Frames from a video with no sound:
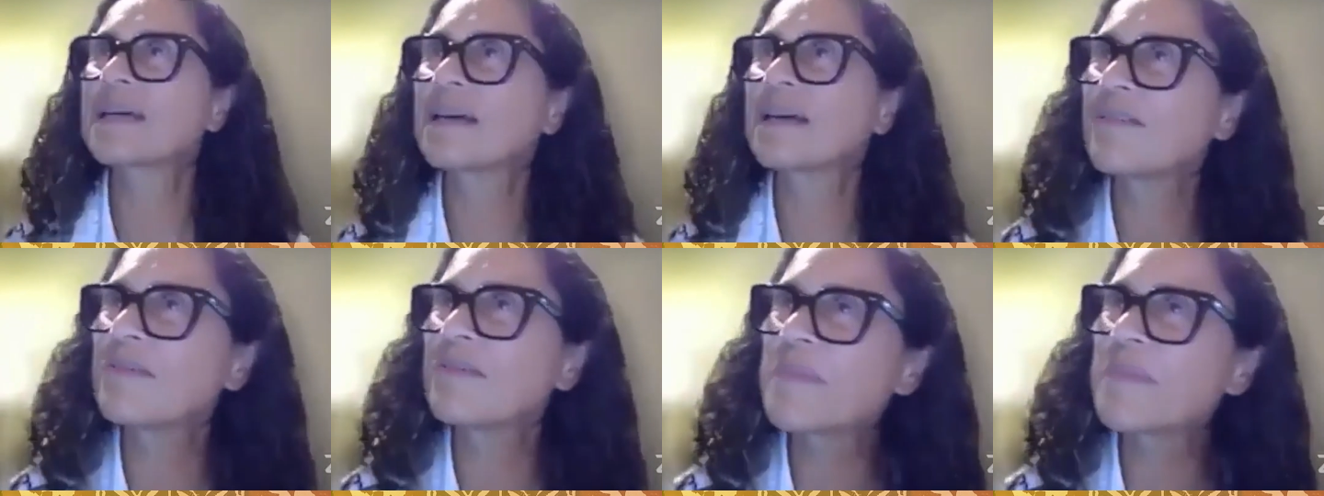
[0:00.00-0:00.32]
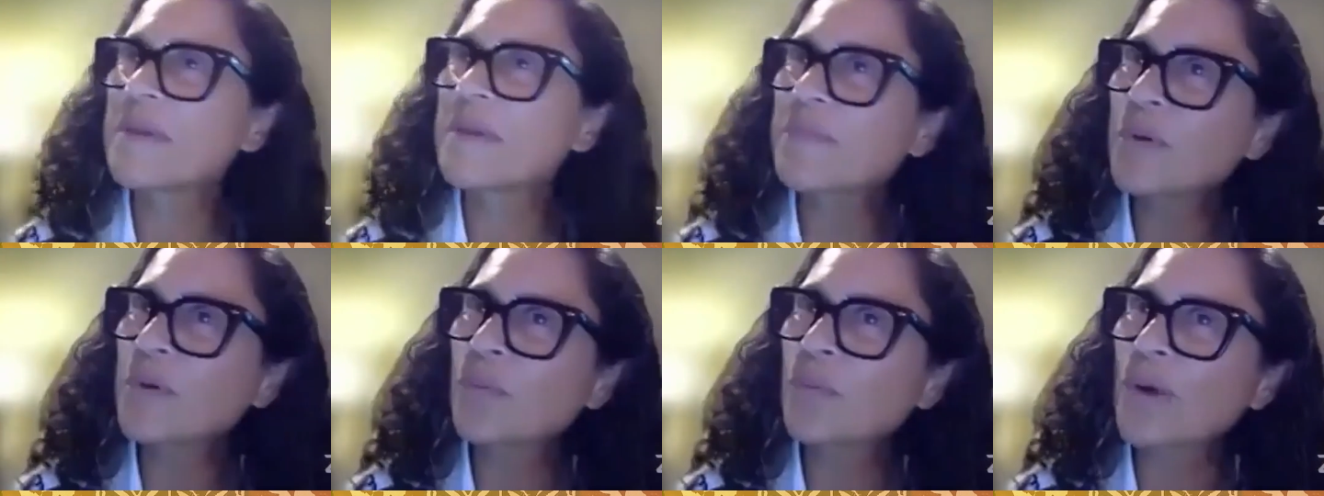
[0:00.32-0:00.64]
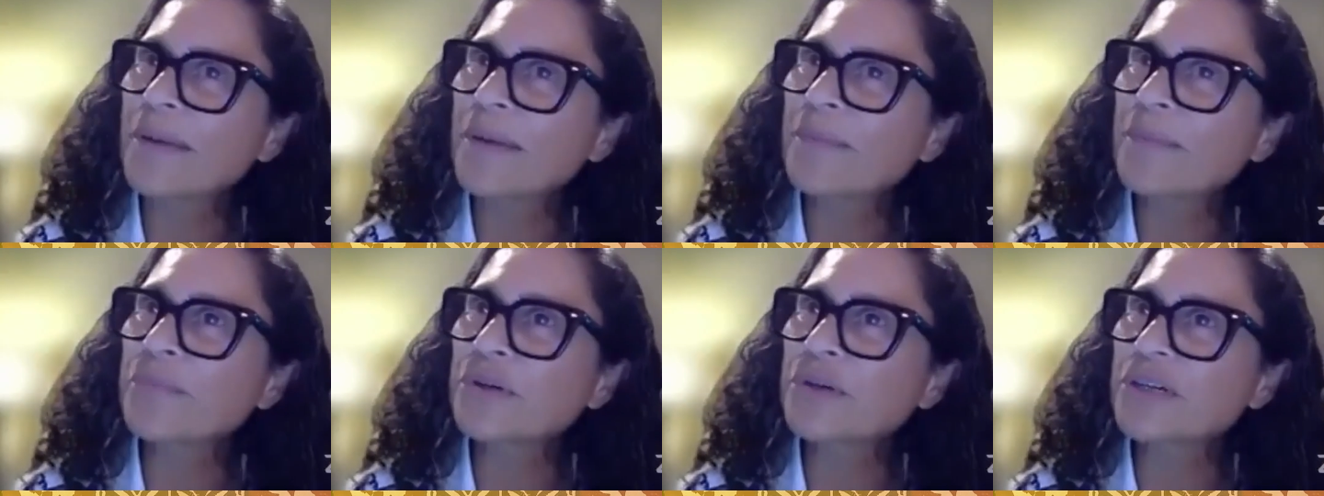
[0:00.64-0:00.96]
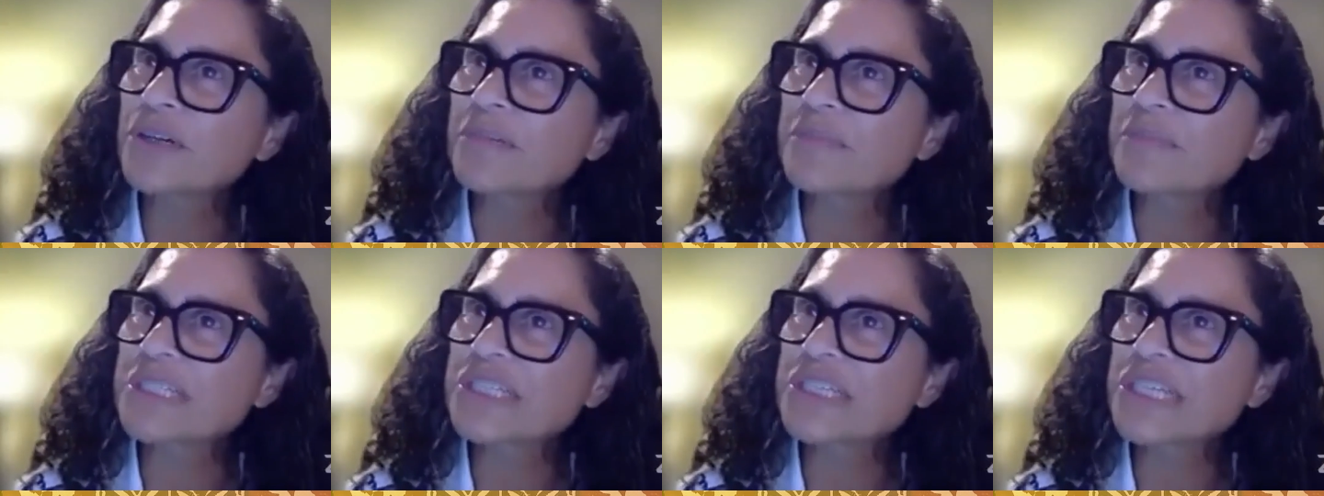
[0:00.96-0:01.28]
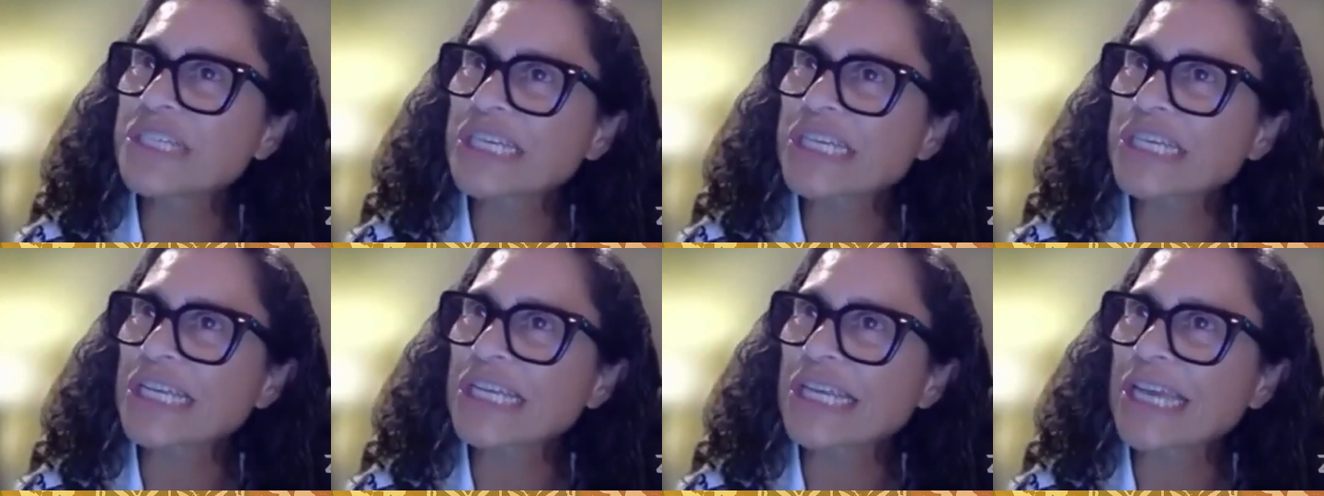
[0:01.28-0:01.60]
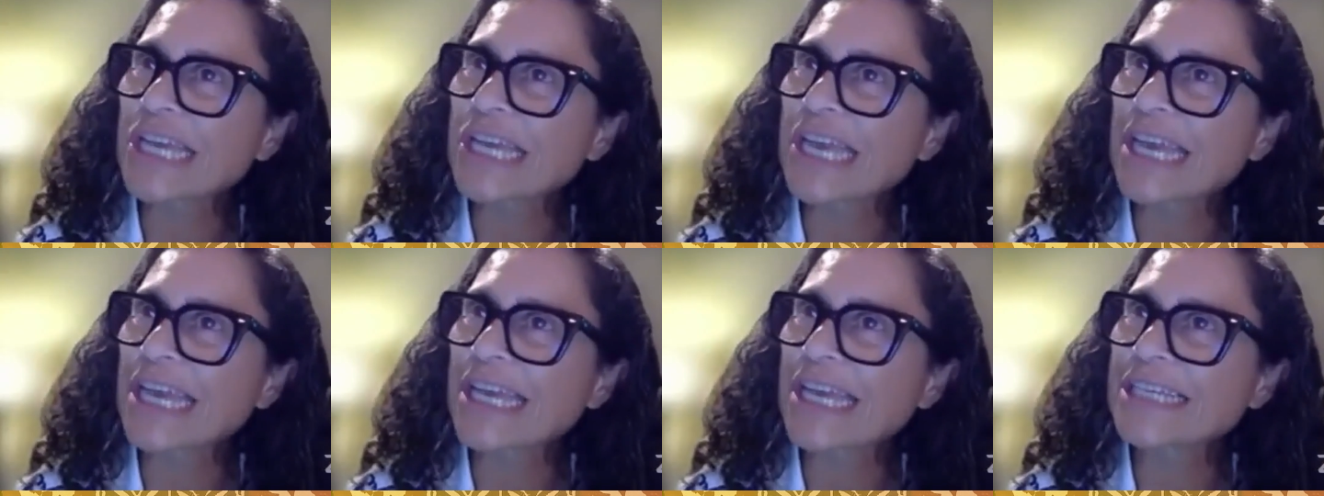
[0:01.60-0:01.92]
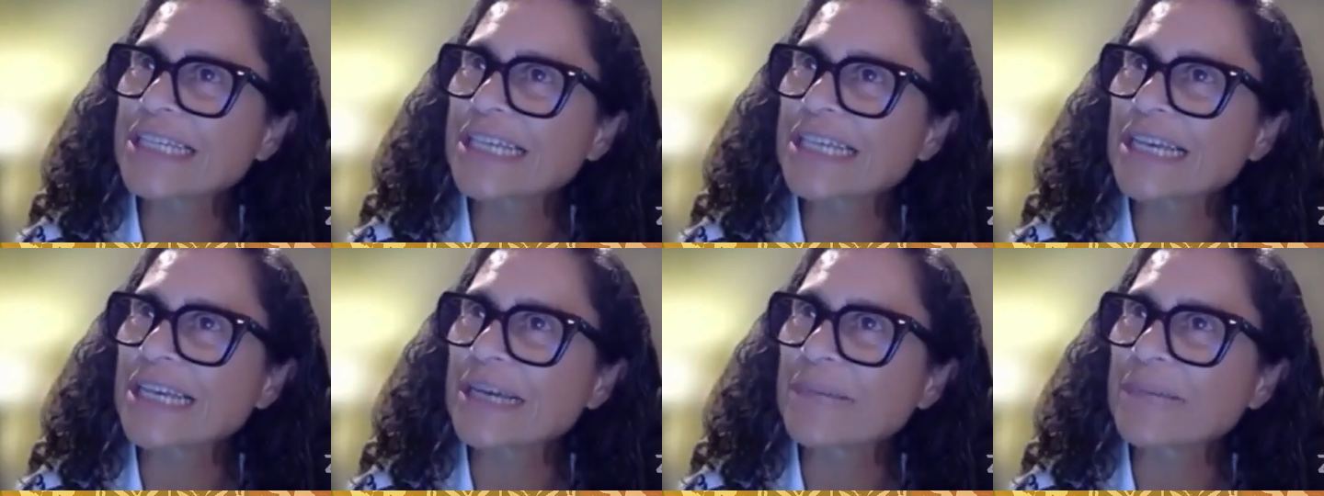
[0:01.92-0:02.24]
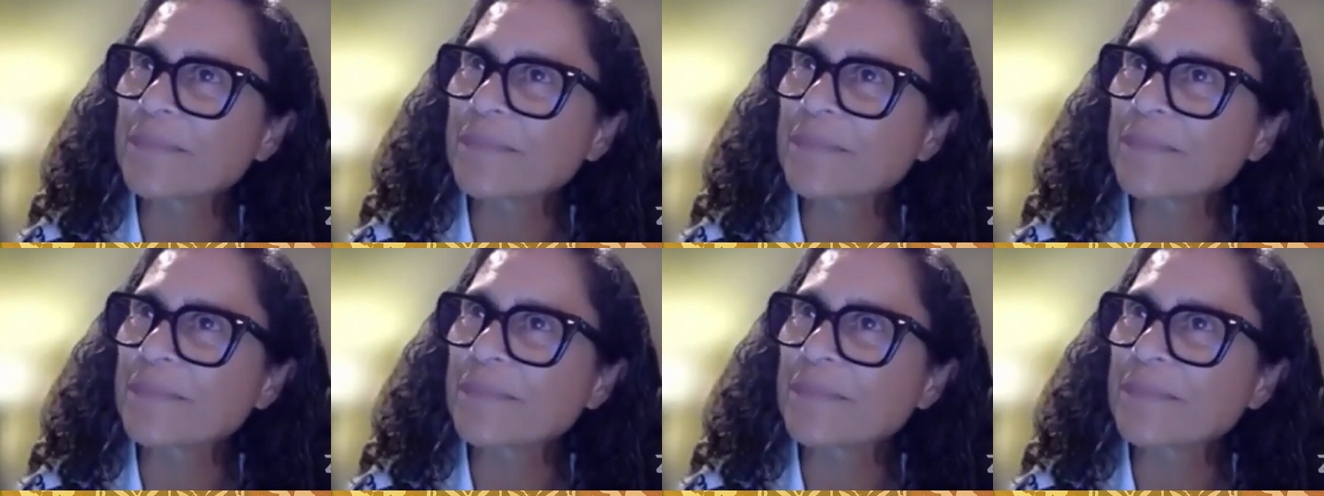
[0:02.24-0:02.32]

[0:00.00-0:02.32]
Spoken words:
I remember one book in particular had,